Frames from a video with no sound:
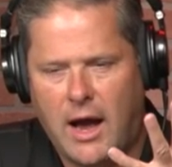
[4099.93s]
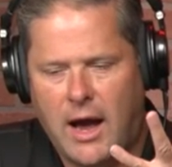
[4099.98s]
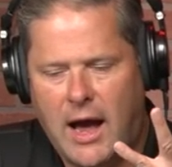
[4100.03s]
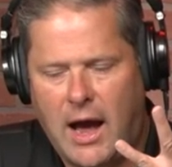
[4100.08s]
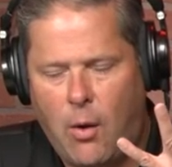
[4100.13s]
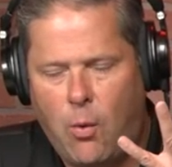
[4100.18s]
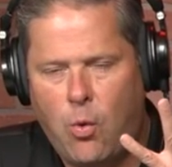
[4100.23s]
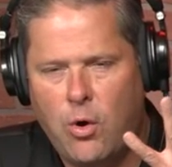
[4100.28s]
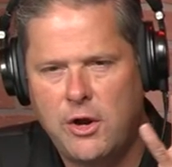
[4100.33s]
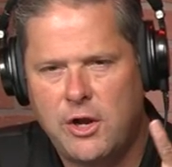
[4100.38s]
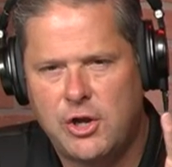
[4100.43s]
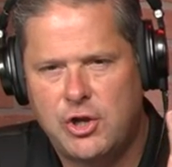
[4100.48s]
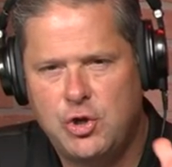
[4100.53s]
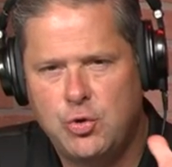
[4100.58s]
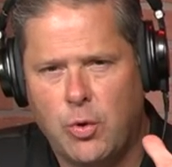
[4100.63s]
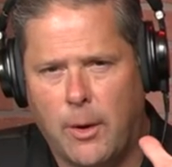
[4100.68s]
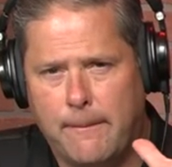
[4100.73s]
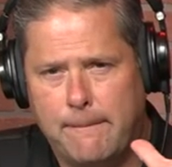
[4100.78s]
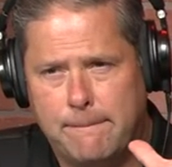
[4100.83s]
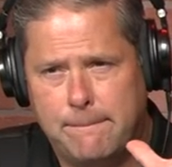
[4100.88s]
I wanted to
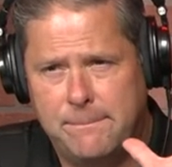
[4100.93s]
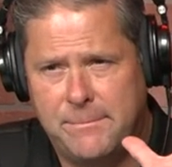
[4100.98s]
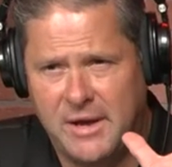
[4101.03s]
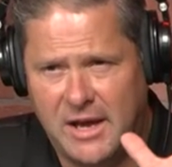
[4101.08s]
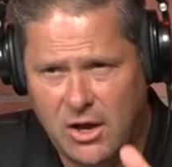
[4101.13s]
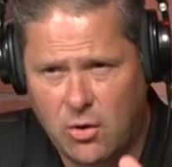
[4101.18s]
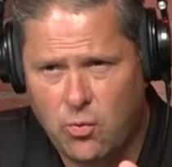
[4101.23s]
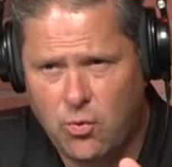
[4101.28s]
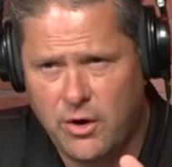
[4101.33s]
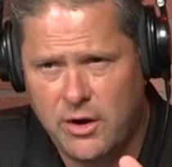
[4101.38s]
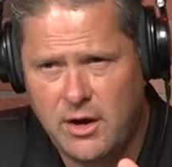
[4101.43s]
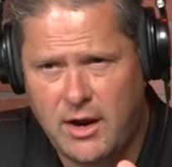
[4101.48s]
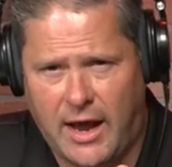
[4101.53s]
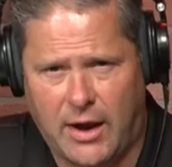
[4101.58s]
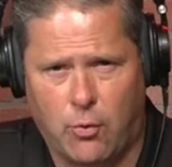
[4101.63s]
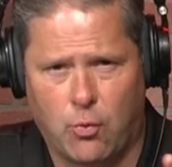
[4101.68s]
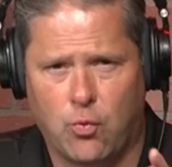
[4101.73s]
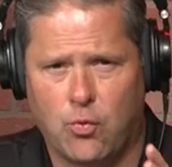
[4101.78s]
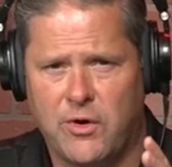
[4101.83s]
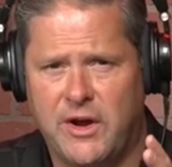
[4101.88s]
do a big one, like
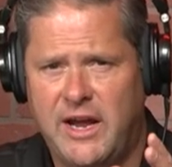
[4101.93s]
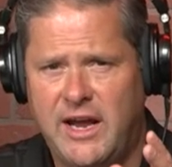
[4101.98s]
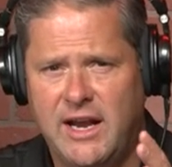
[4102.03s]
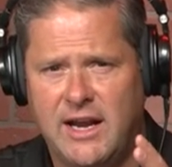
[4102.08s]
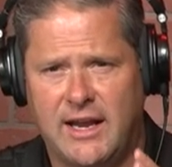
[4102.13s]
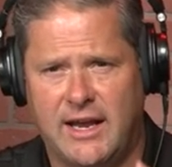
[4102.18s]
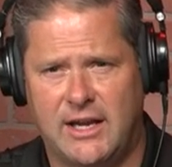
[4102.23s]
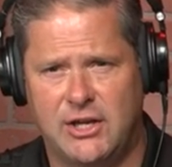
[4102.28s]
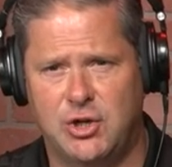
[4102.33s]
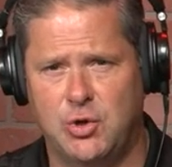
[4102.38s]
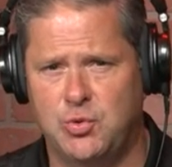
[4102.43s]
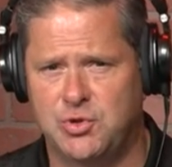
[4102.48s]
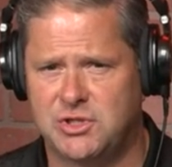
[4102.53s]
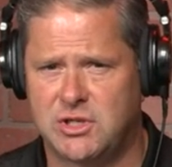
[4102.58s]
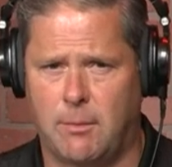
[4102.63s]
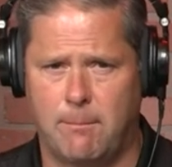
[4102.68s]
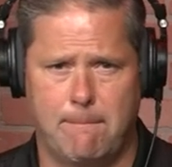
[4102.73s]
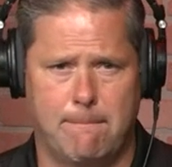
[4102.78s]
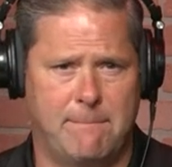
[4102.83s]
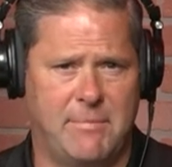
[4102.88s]
really do
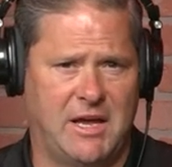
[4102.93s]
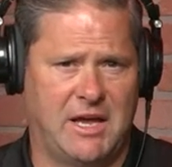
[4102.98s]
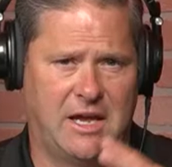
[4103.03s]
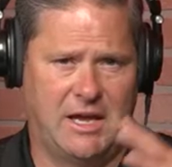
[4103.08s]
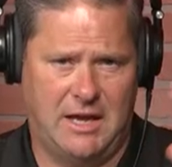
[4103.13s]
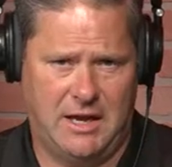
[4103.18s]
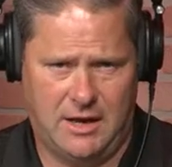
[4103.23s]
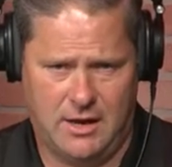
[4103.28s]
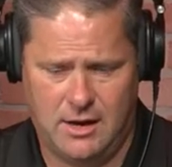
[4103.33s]
something big.